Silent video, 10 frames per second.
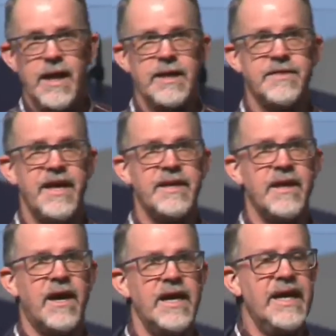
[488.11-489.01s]
And then
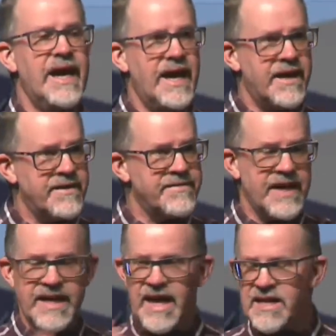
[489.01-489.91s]
I have
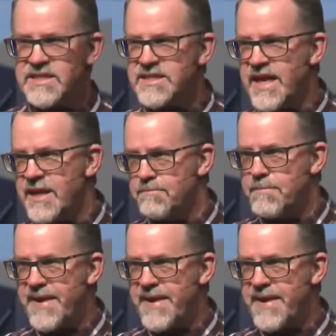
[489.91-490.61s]
a gas tank